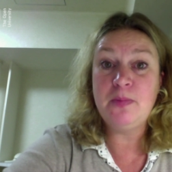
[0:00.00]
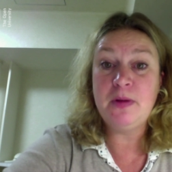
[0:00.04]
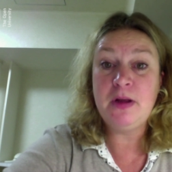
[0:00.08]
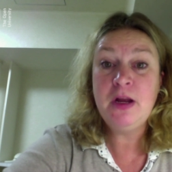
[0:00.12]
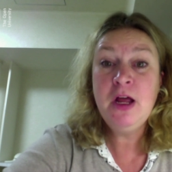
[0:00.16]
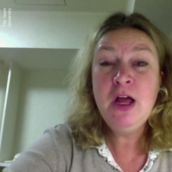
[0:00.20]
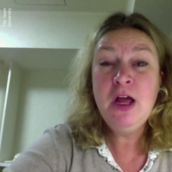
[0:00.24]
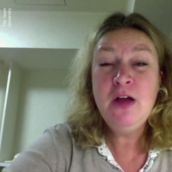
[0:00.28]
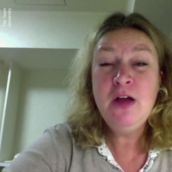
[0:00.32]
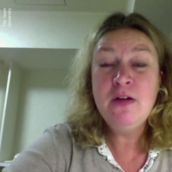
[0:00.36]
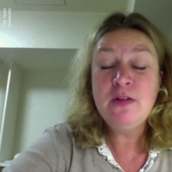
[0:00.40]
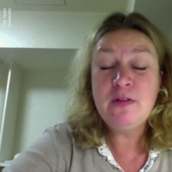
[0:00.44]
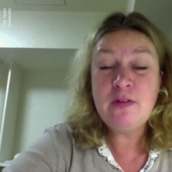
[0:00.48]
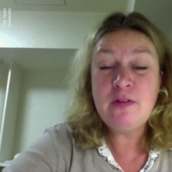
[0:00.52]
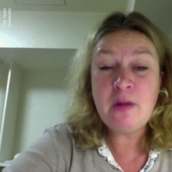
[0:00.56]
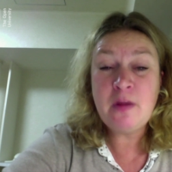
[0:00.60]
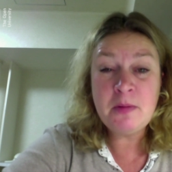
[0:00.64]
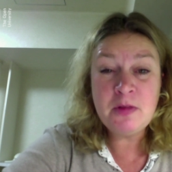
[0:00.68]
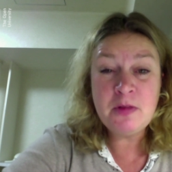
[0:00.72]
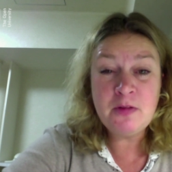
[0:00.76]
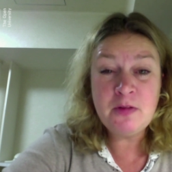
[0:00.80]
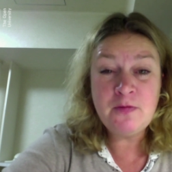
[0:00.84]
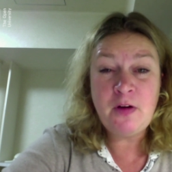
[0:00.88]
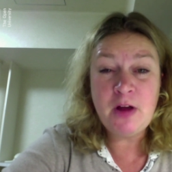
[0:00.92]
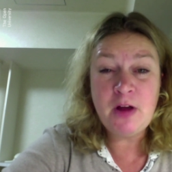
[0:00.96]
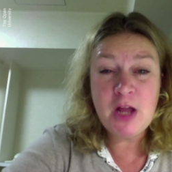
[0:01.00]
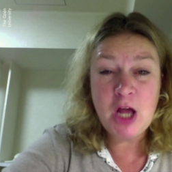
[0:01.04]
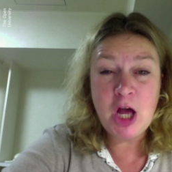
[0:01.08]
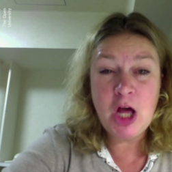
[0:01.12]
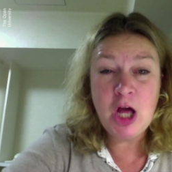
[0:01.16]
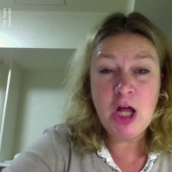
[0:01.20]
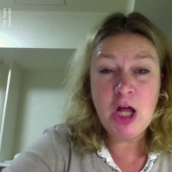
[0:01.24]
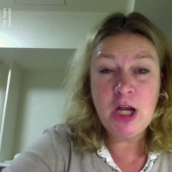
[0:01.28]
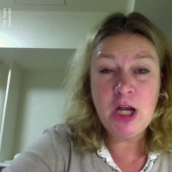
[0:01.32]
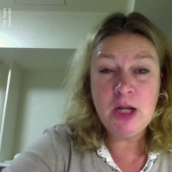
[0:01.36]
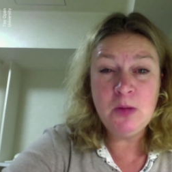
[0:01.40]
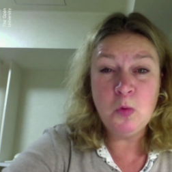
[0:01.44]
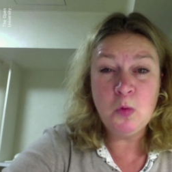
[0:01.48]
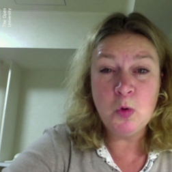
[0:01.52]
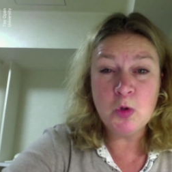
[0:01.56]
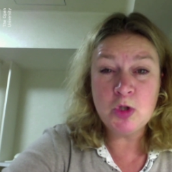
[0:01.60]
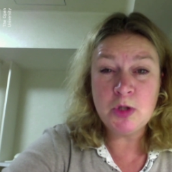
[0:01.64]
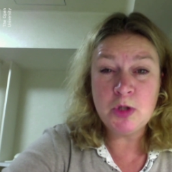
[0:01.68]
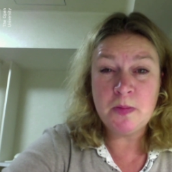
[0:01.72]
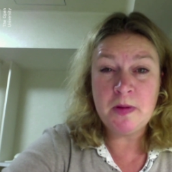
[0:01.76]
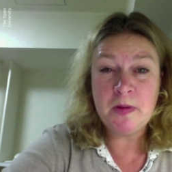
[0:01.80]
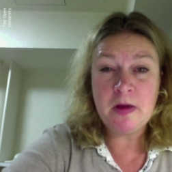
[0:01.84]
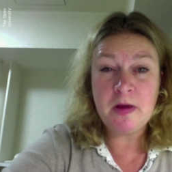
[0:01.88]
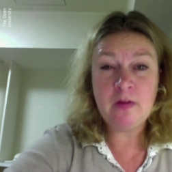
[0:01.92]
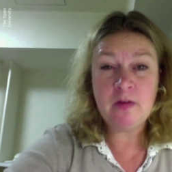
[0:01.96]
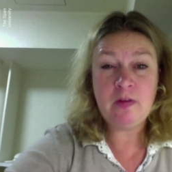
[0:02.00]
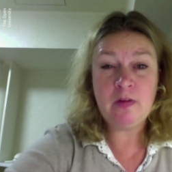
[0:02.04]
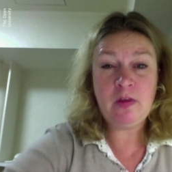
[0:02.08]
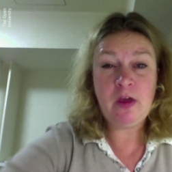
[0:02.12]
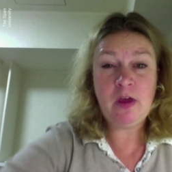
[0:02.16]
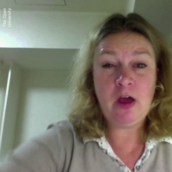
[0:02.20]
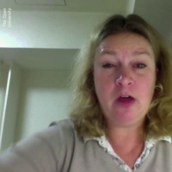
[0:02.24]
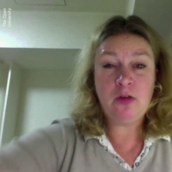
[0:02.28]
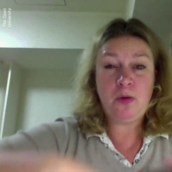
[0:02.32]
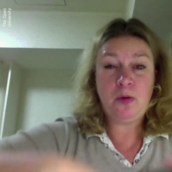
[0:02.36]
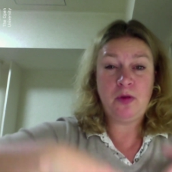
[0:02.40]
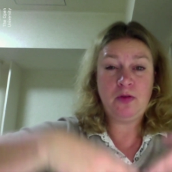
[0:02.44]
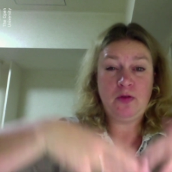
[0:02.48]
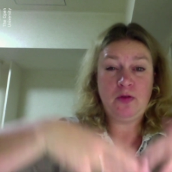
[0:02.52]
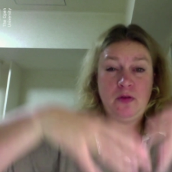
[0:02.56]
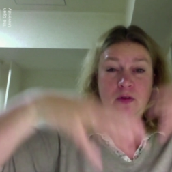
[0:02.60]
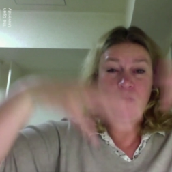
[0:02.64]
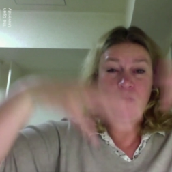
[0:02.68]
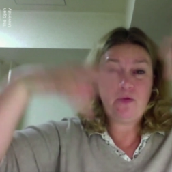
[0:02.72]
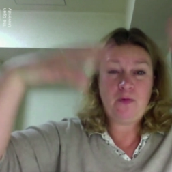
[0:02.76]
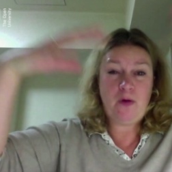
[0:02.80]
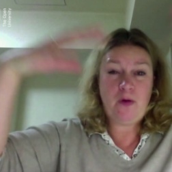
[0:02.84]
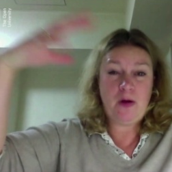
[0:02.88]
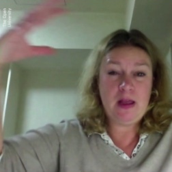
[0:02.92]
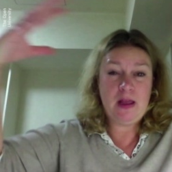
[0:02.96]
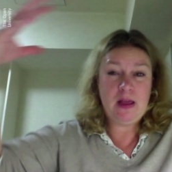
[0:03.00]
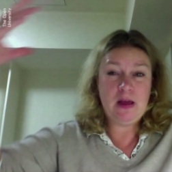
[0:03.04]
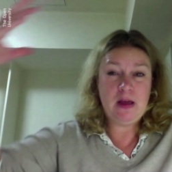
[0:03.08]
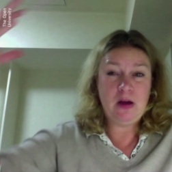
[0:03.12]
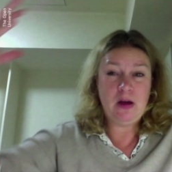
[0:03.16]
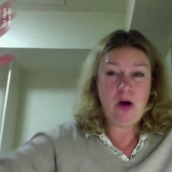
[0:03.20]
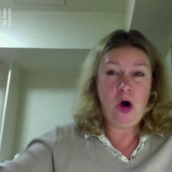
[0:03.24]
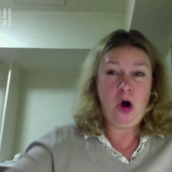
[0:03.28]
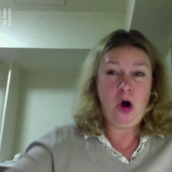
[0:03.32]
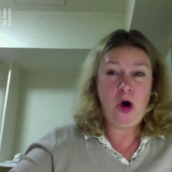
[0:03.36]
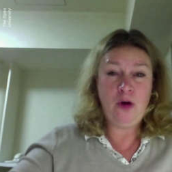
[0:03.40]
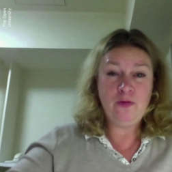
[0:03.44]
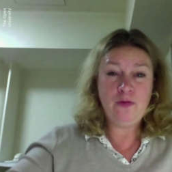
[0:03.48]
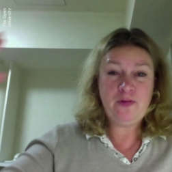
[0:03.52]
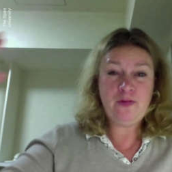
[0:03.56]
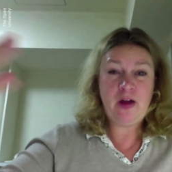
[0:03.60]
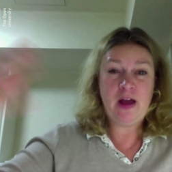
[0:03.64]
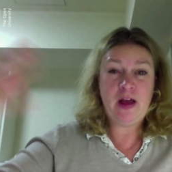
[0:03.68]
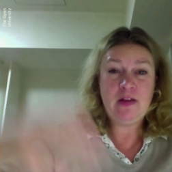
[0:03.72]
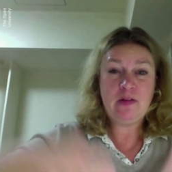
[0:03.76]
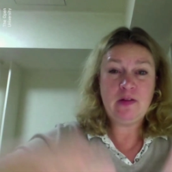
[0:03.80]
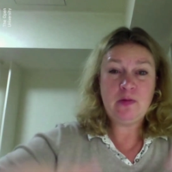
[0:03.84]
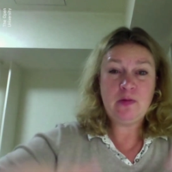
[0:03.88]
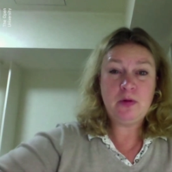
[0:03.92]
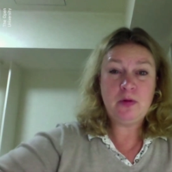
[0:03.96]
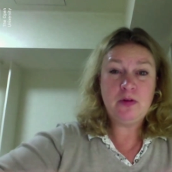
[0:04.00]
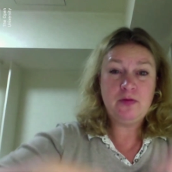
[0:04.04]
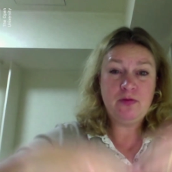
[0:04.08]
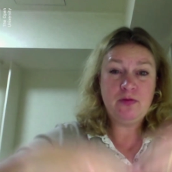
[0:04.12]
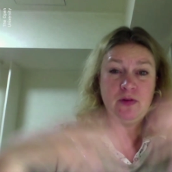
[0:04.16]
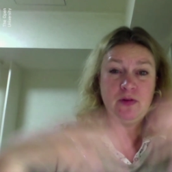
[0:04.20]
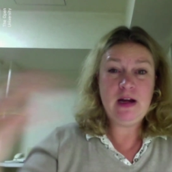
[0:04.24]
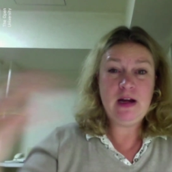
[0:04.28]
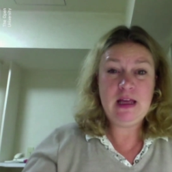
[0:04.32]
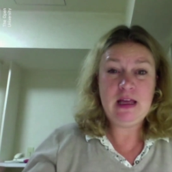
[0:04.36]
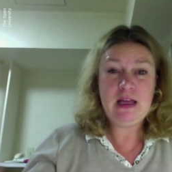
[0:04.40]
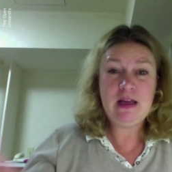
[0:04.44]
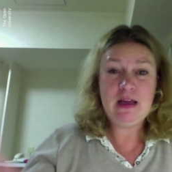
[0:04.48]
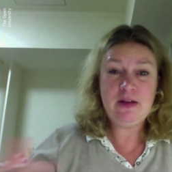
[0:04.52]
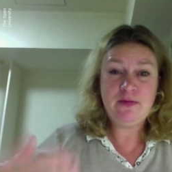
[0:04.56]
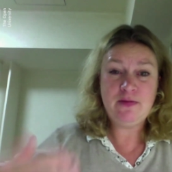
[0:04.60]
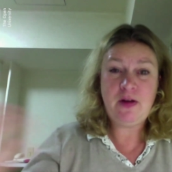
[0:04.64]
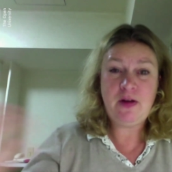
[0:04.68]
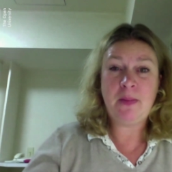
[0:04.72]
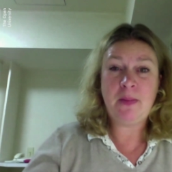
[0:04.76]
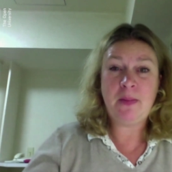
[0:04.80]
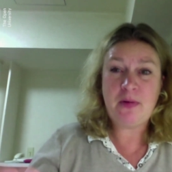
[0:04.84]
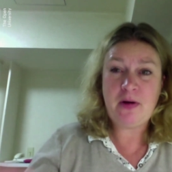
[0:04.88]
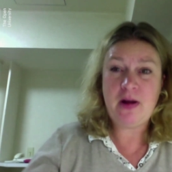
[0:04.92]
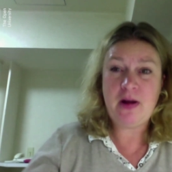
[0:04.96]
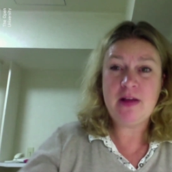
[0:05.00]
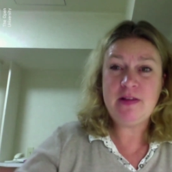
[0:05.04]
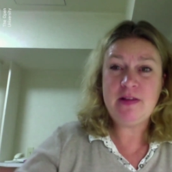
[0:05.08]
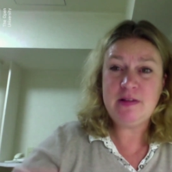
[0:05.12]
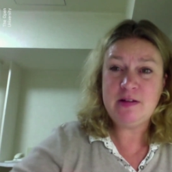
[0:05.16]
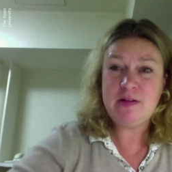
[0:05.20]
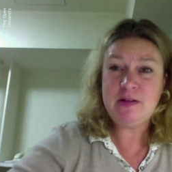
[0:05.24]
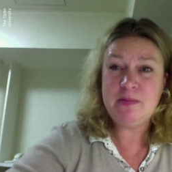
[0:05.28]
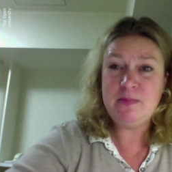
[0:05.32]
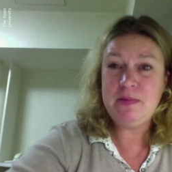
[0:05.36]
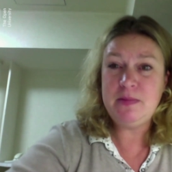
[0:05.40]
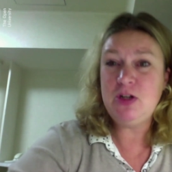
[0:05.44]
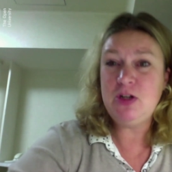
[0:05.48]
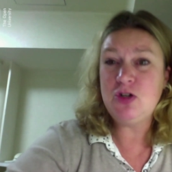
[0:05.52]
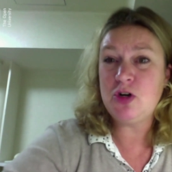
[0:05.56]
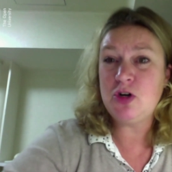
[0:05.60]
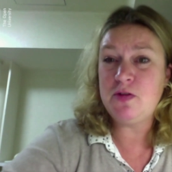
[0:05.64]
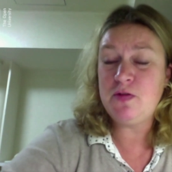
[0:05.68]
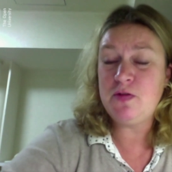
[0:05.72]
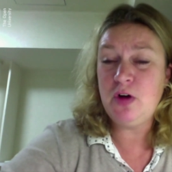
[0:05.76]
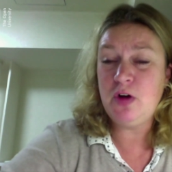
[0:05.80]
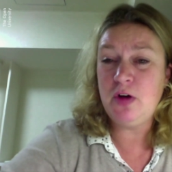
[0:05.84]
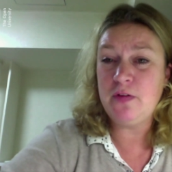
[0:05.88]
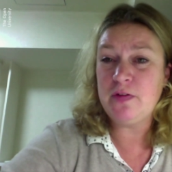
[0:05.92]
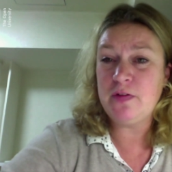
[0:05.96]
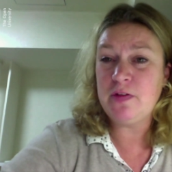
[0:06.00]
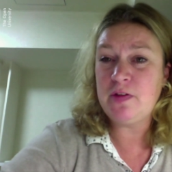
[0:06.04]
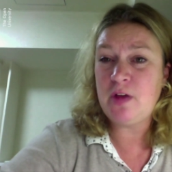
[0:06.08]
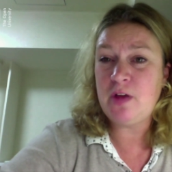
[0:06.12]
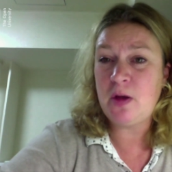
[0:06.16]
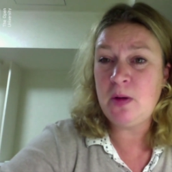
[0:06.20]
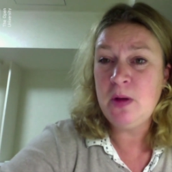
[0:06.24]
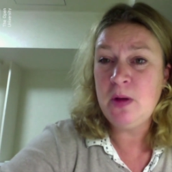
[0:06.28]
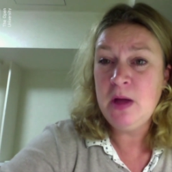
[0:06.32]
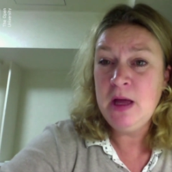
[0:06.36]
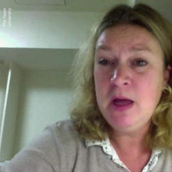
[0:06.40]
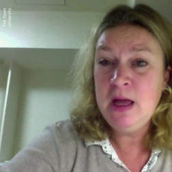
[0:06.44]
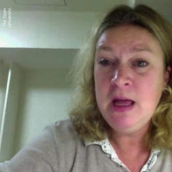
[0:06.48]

But some of the very early water, because the earth went through this very hot phase, would have really evaporated and been driven off. So